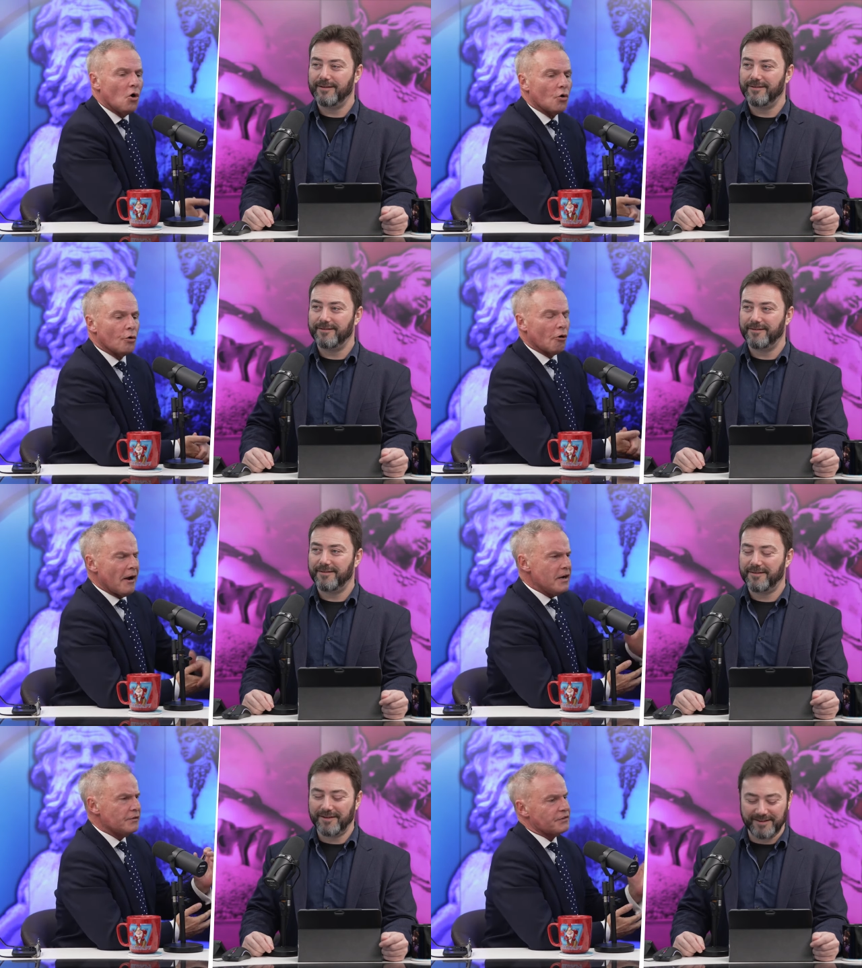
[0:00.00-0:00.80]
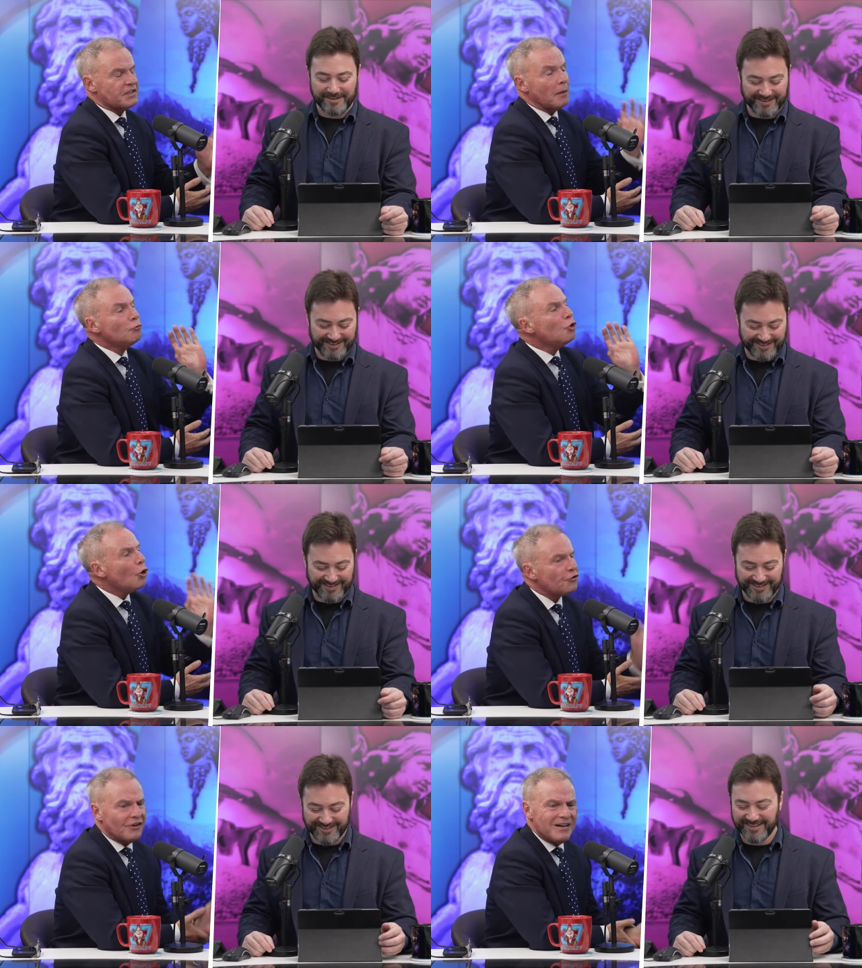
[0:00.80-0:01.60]
Speaker 1: or, or any of this. I'm
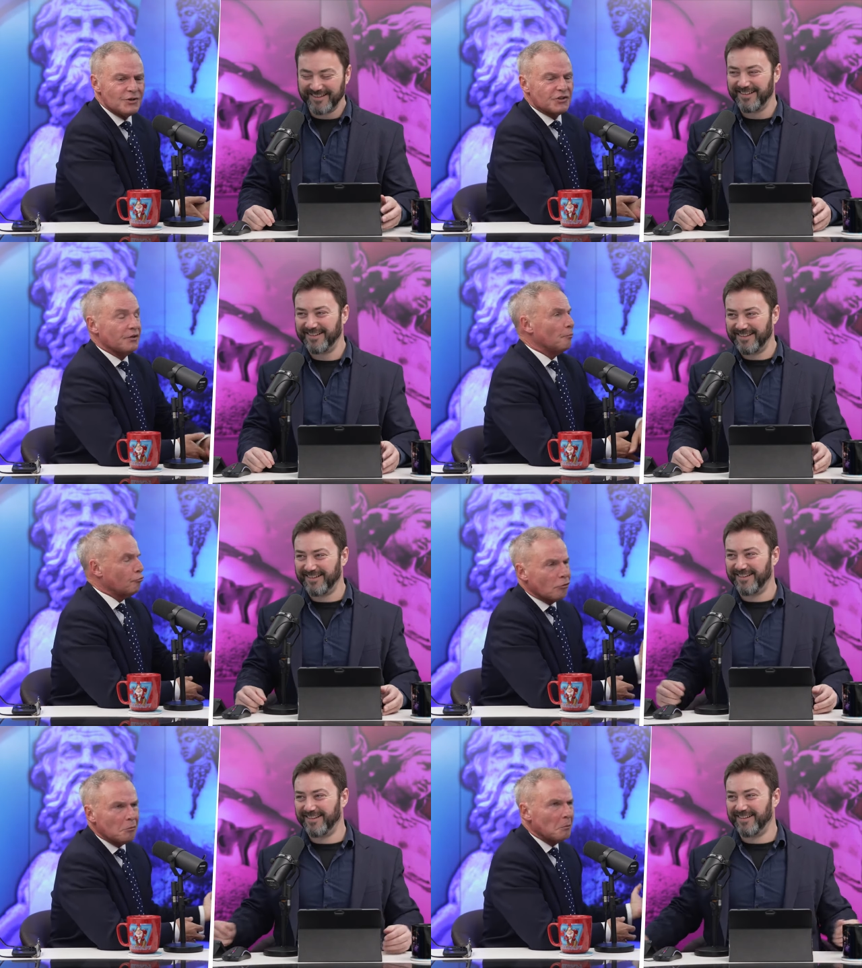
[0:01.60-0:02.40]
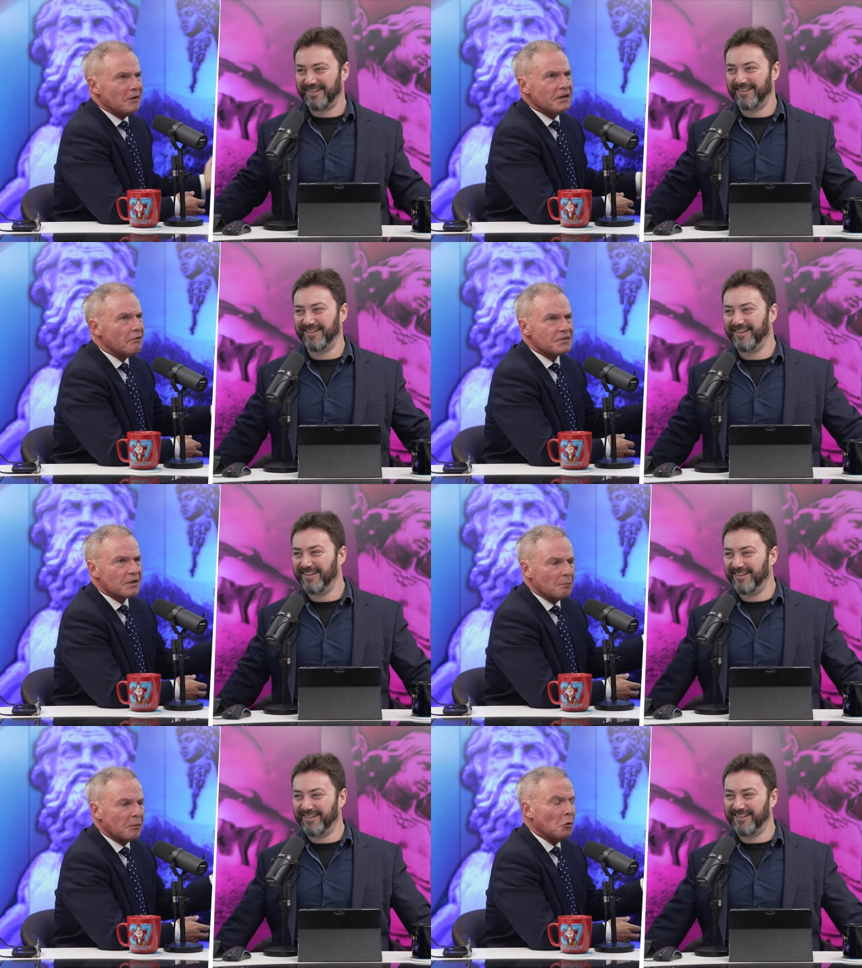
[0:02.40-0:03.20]
not doubting that probably there are
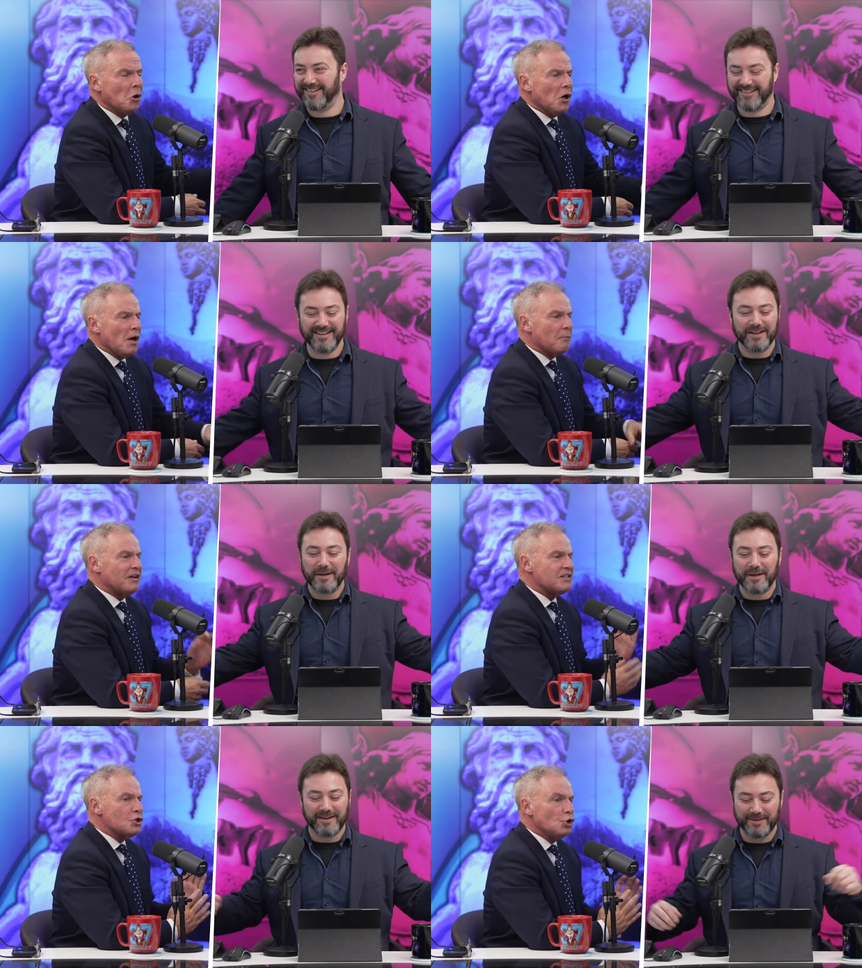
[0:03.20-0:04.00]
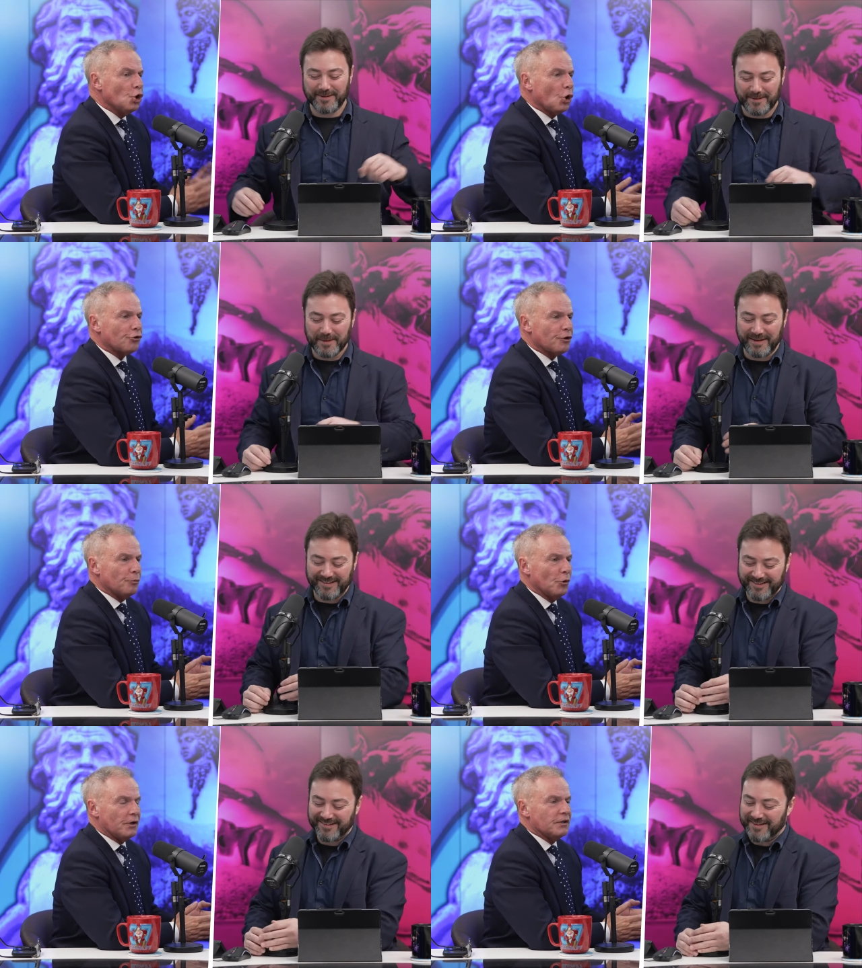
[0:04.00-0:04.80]
some people, but it's not the
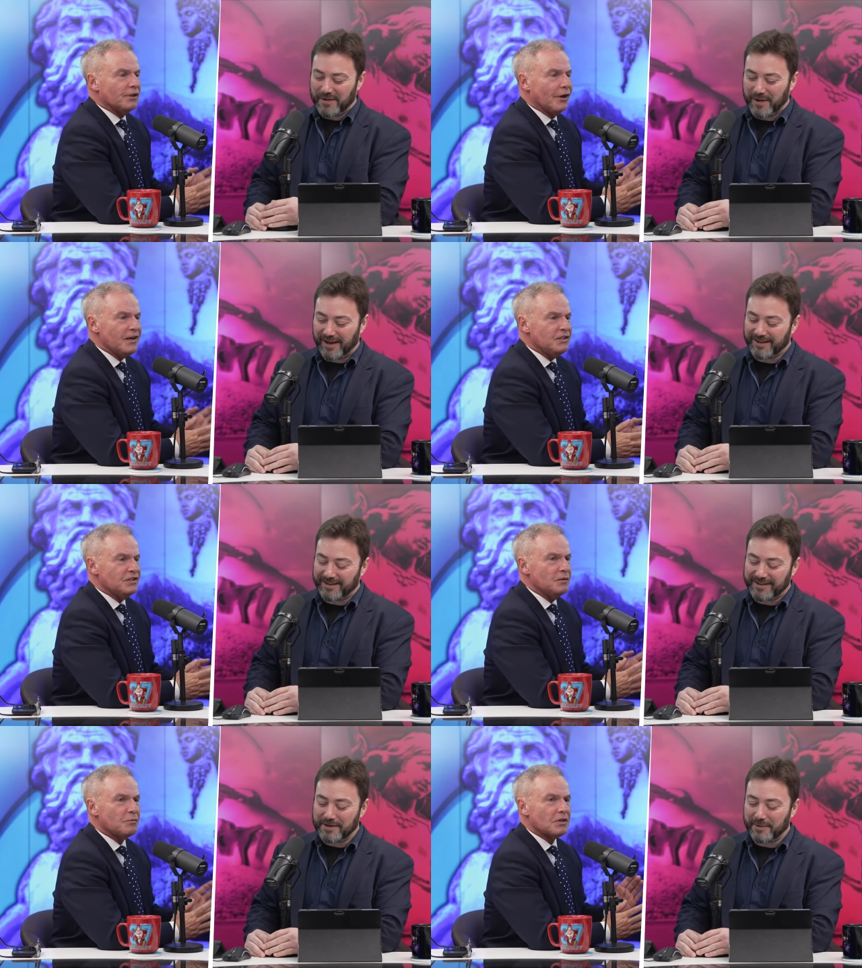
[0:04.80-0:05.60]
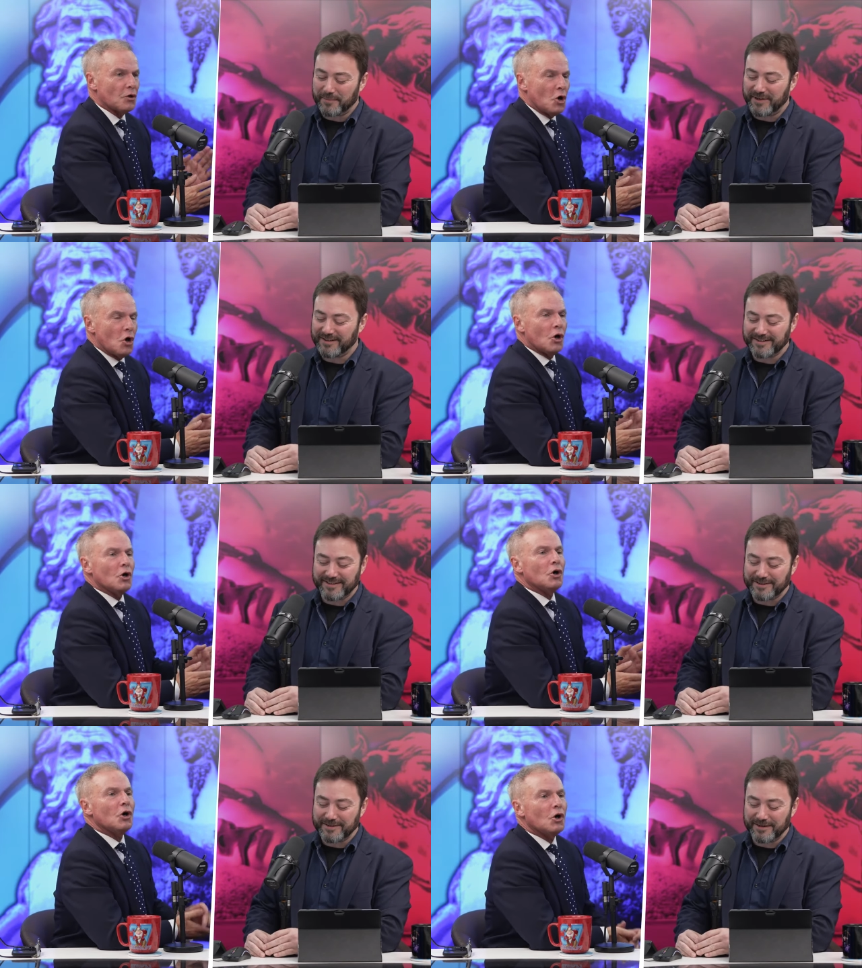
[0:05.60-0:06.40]
point. I, you know what, Peter? Just
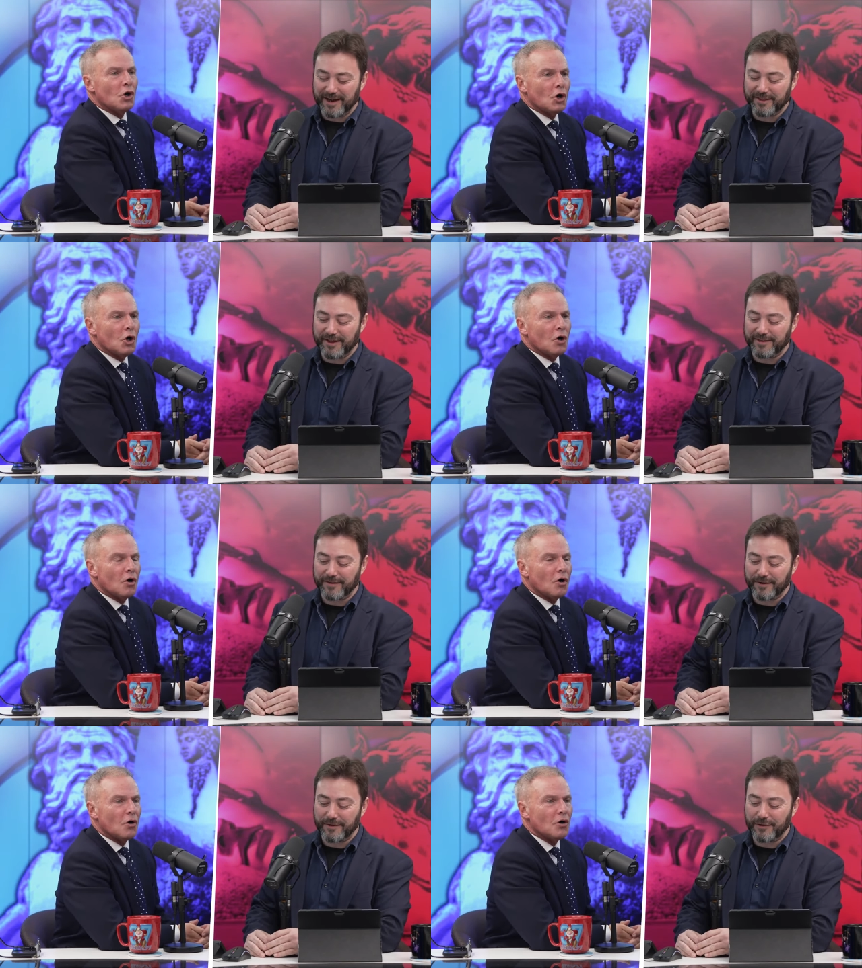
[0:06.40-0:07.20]
to interrupt,
Speaker 2: I think that